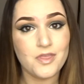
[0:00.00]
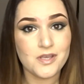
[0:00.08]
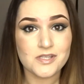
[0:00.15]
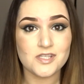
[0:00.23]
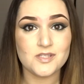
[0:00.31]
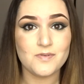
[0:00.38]

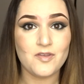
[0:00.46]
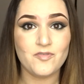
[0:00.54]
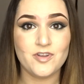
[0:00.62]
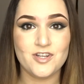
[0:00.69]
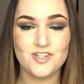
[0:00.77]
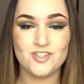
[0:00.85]
This is my
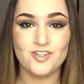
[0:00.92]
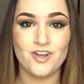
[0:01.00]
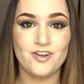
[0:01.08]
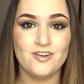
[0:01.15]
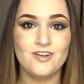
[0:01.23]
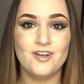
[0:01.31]
finished
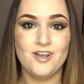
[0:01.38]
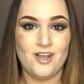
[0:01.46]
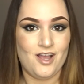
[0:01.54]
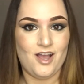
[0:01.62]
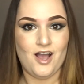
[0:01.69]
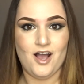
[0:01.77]
look.
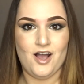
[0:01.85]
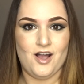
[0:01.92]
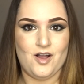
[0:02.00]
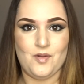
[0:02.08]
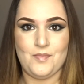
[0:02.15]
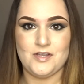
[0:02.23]

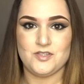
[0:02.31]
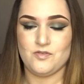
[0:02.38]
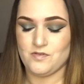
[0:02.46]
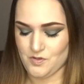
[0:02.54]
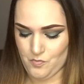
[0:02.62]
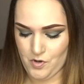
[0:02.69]
As
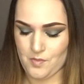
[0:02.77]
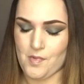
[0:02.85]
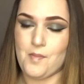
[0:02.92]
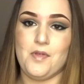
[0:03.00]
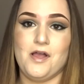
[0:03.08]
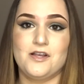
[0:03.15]
always, I'm wearing
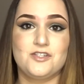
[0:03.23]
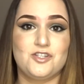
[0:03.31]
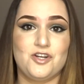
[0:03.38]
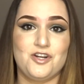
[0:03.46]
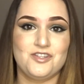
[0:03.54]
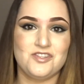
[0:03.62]
my black
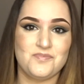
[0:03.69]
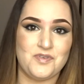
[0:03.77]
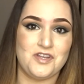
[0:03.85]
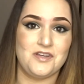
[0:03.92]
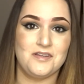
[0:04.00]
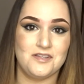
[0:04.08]
shirts
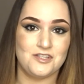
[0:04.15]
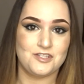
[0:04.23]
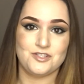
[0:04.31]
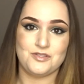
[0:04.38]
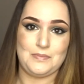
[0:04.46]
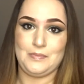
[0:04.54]

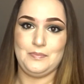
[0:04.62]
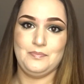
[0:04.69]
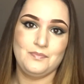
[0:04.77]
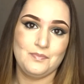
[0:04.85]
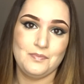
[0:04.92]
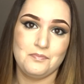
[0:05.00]
because
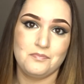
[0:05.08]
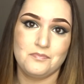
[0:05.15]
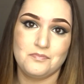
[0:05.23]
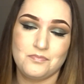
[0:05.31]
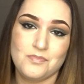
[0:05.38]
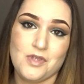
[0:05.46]

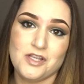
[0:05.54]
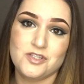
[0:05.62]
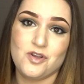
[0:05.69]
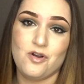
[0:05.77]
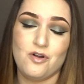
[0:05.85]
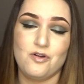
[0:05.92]
that's
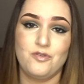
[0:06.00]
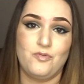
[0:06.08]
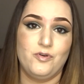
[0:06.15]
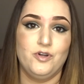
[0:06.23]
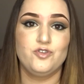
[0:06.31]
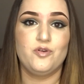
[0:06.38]
all the
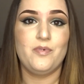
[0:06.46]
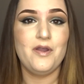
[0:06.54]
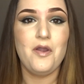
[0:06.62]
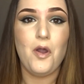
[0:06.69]
wardrobe I